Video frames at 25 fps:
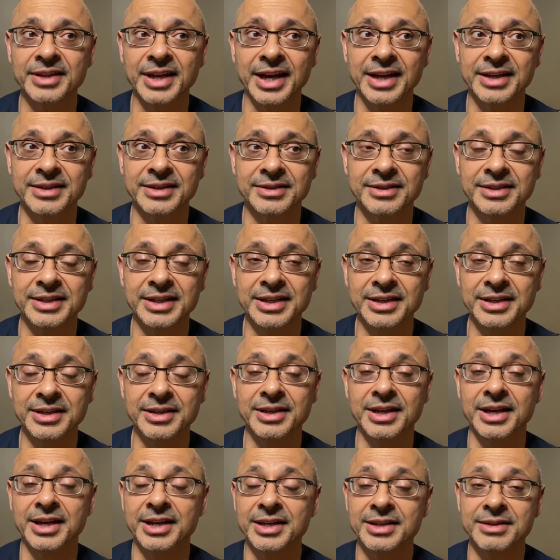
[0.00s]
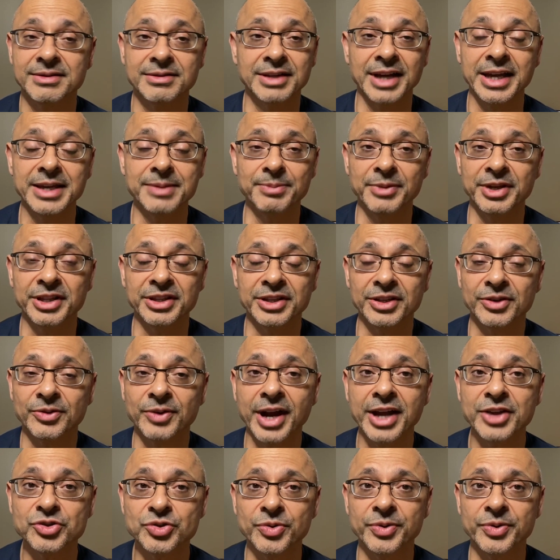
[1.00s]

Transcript: that the indictment, the grand